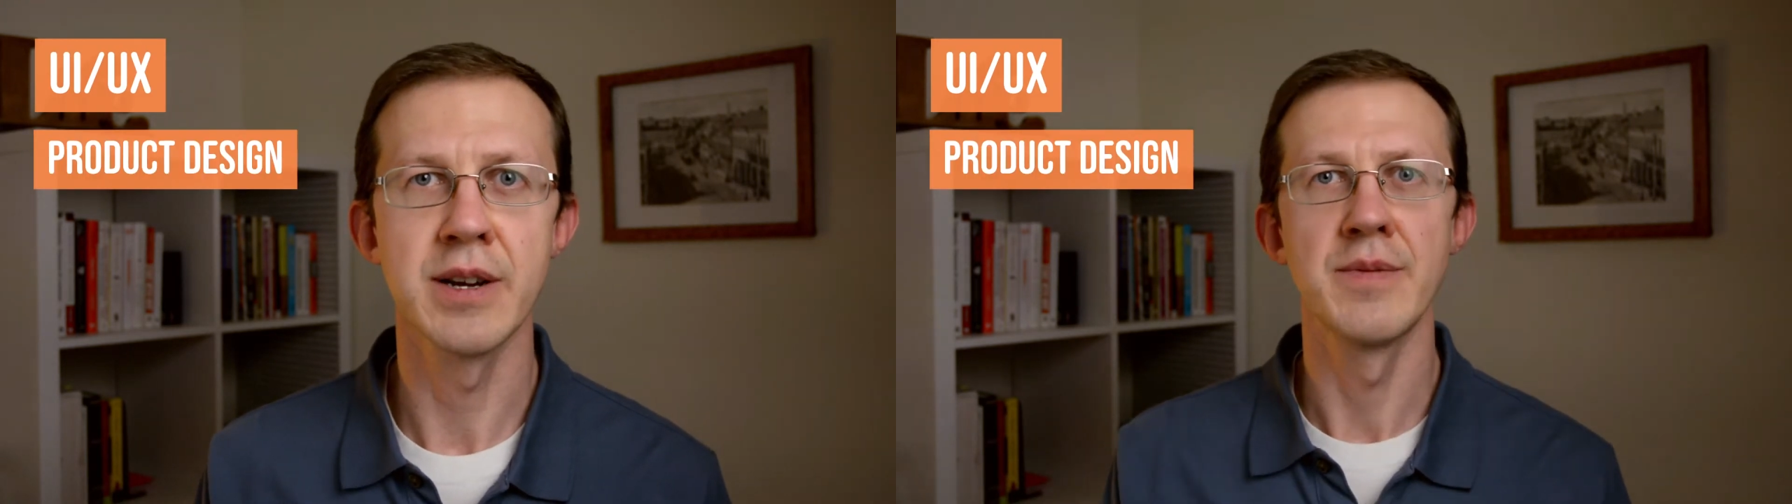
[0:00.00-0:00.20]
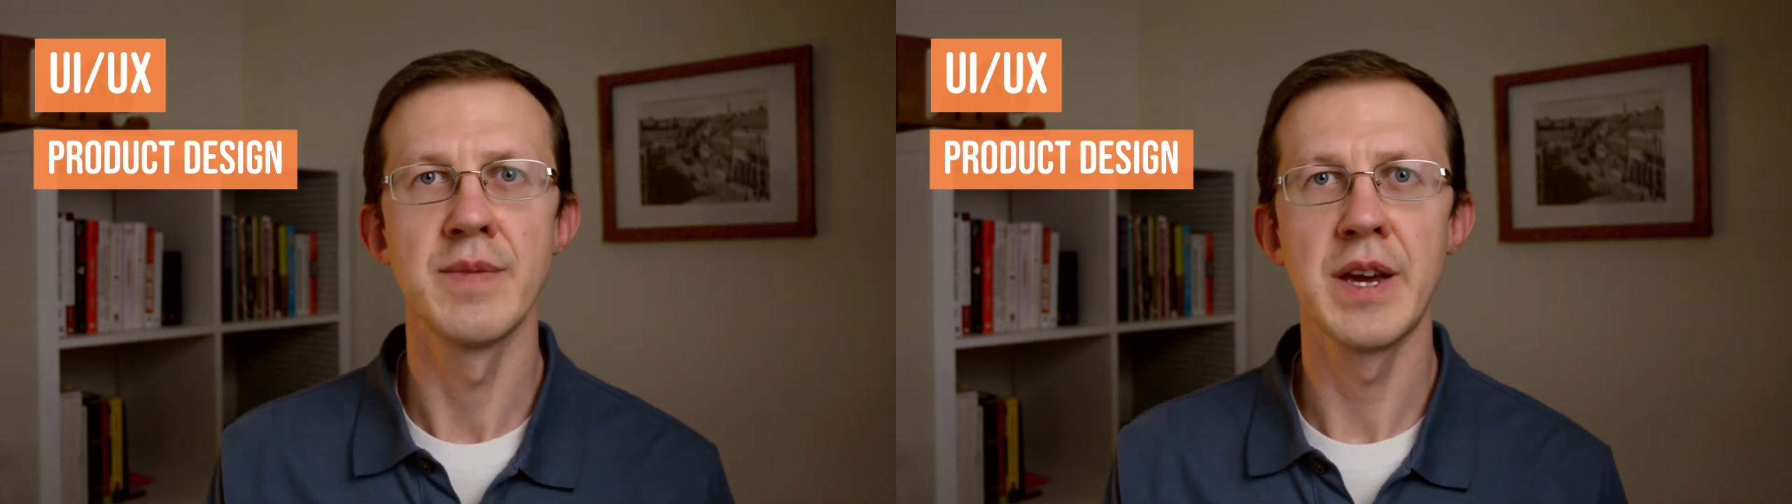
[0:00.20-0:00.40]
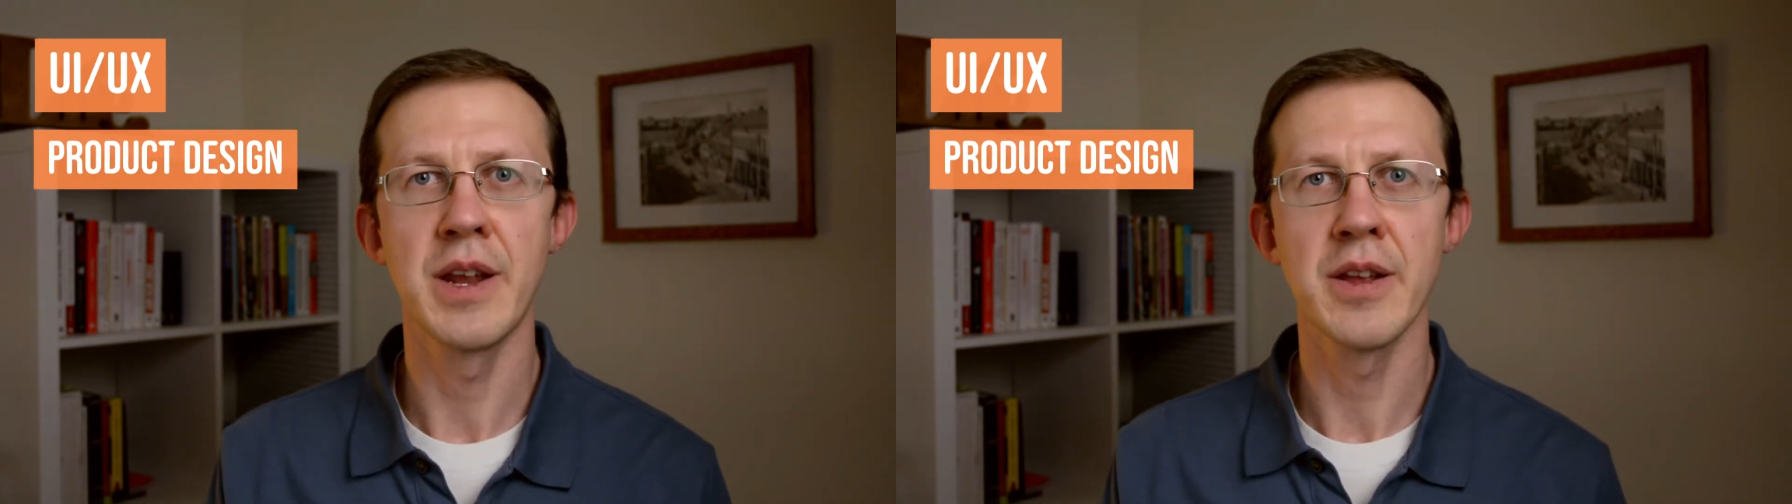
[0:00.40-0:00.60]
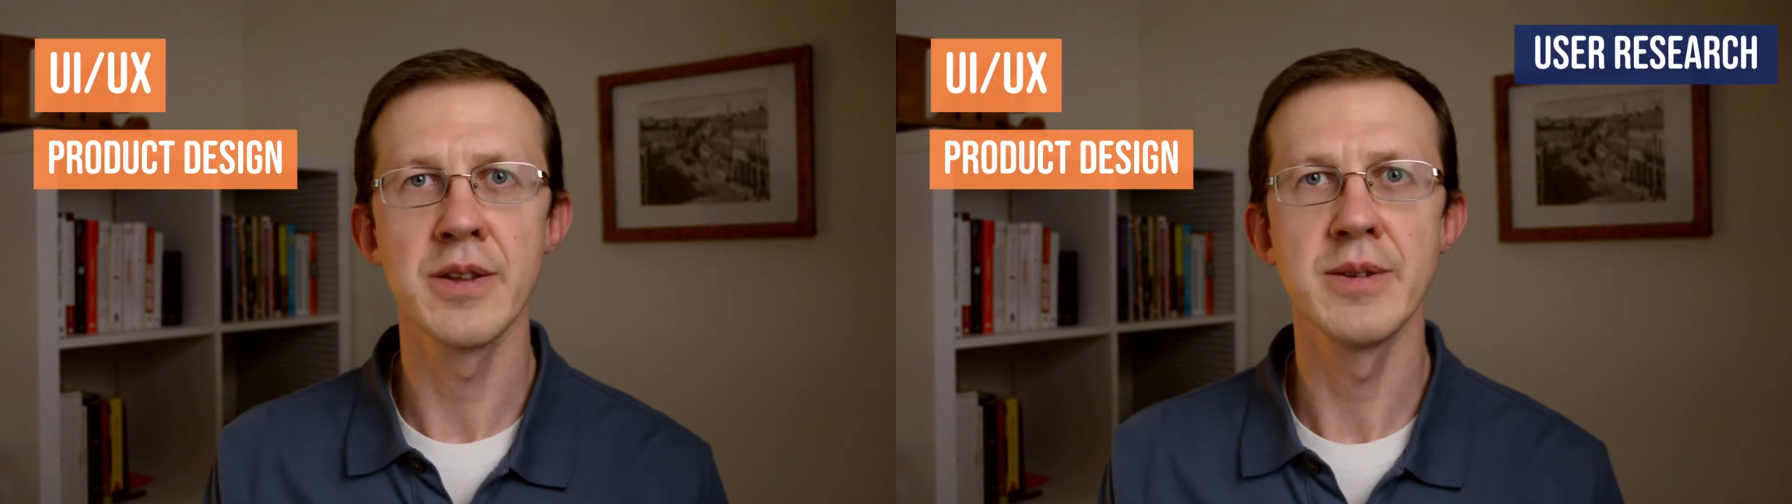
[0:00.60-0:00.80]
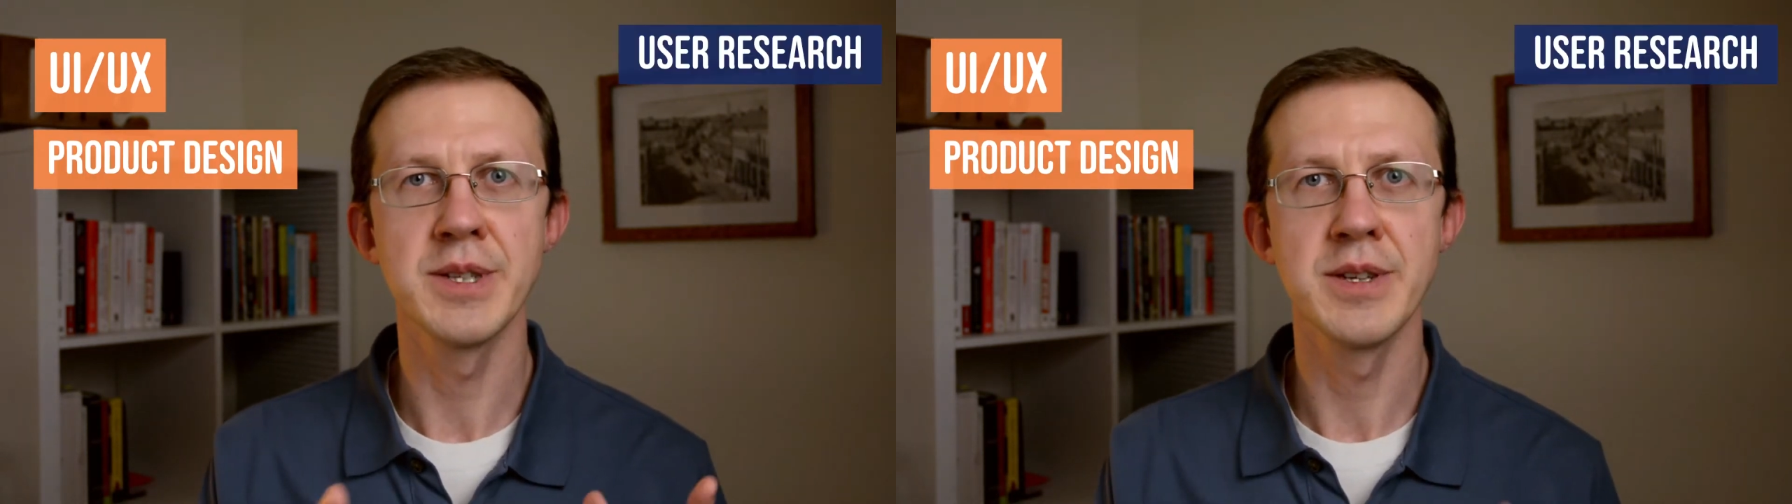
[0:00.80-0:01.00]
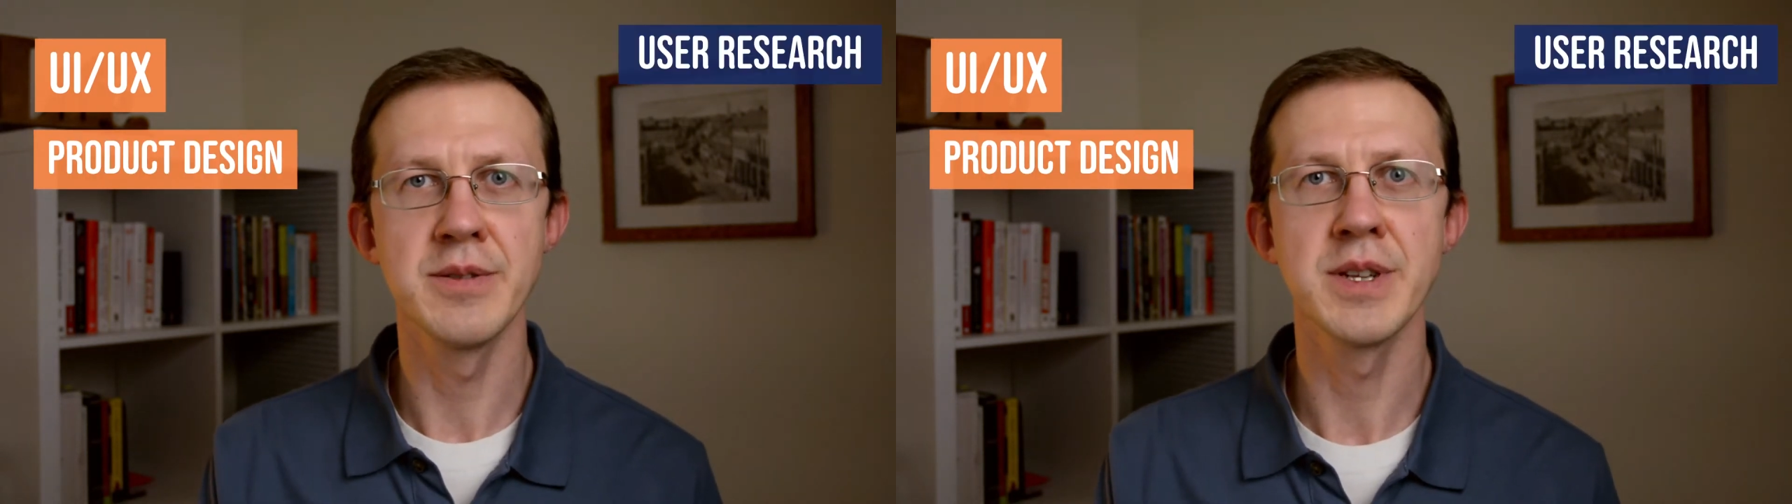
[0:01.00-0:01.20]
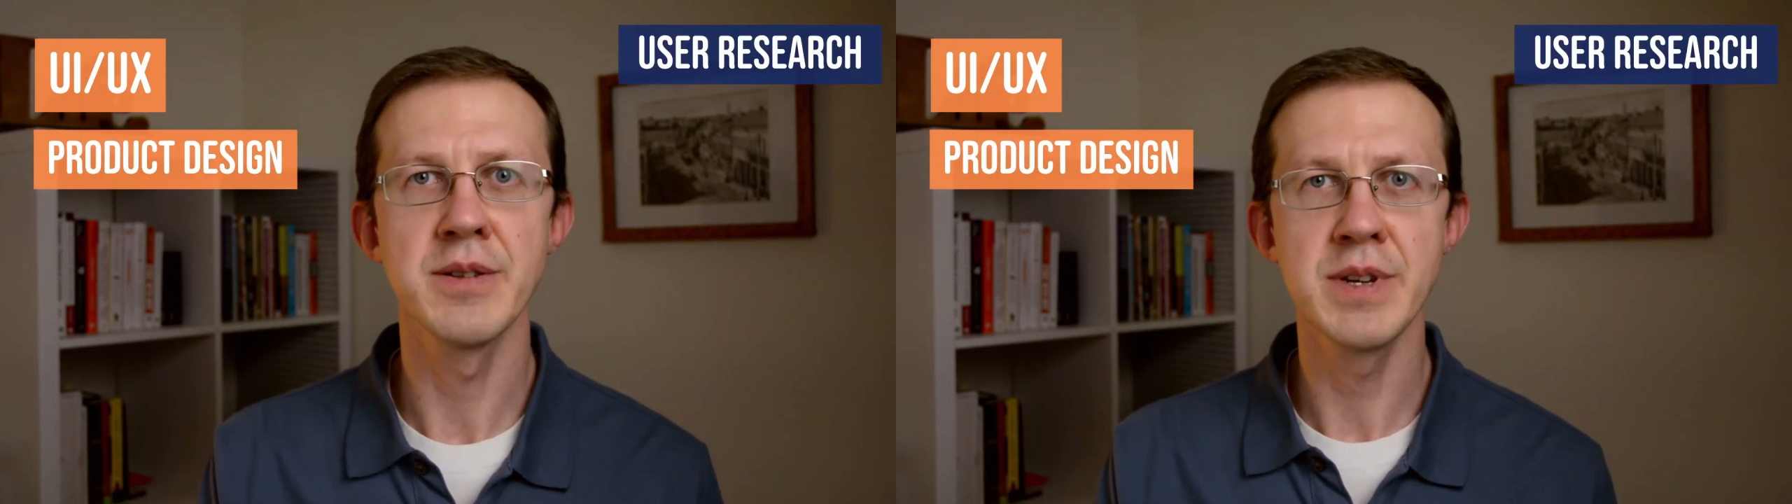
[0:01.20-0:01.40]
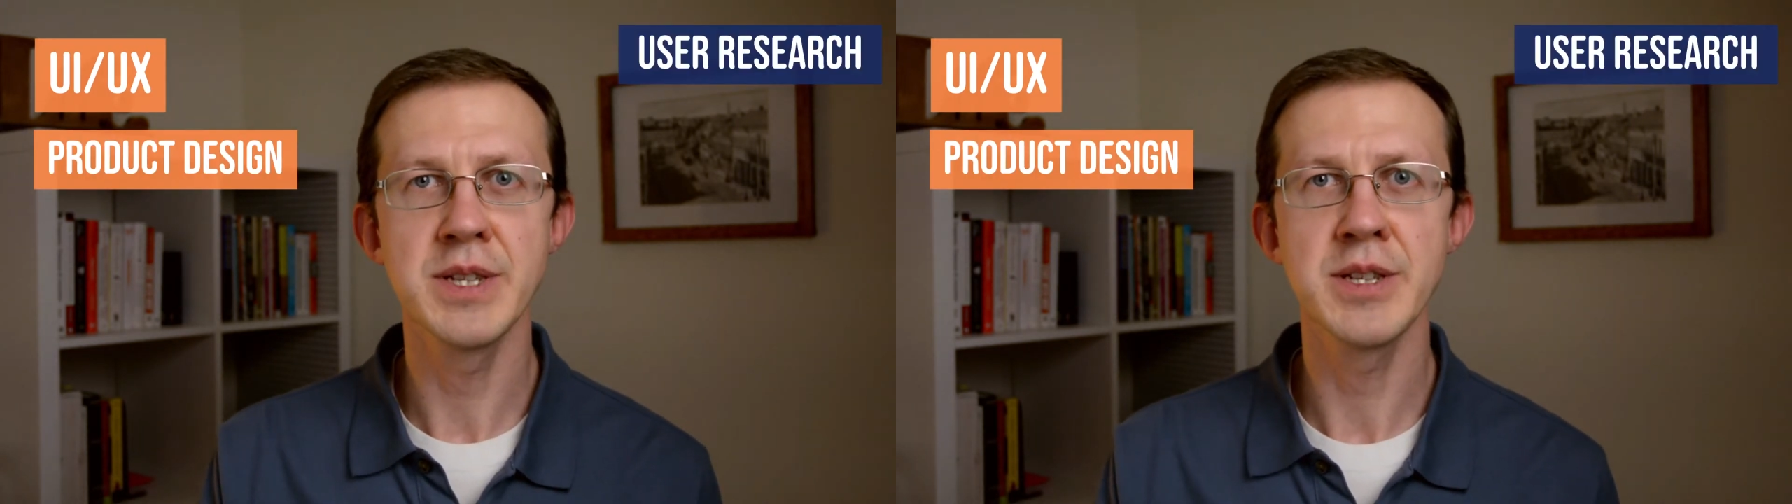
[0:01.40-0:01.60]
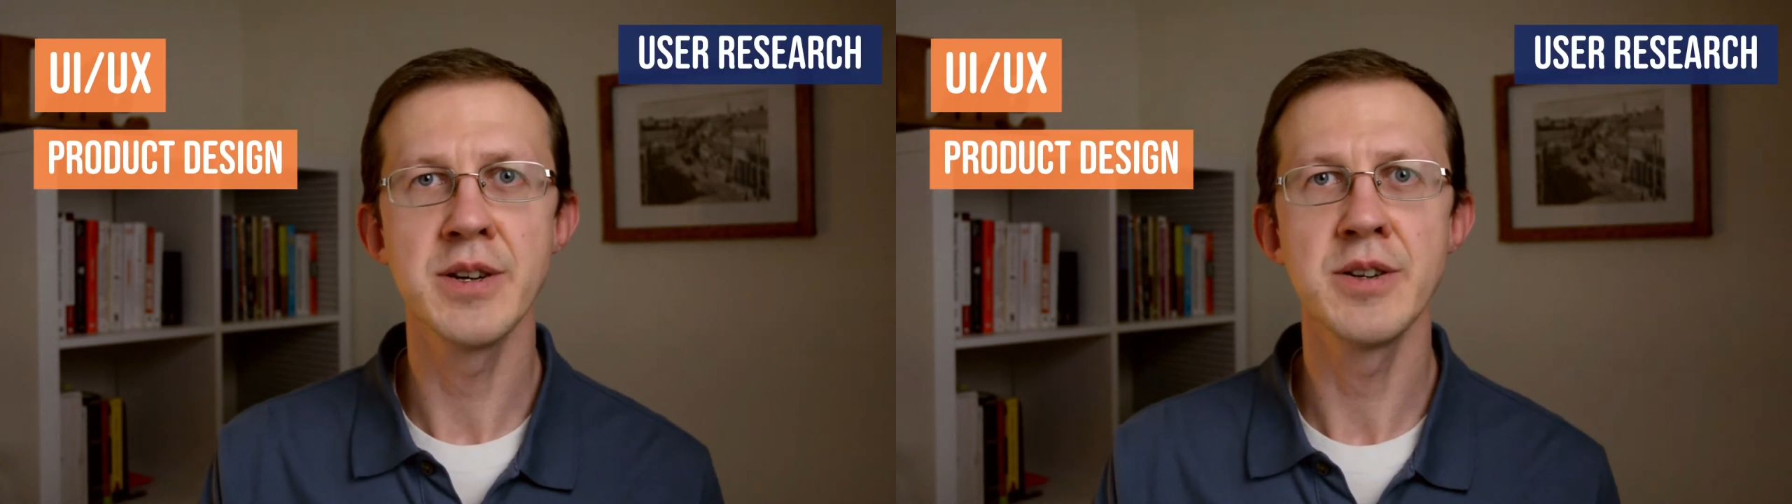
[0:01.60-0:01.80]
It includes user research,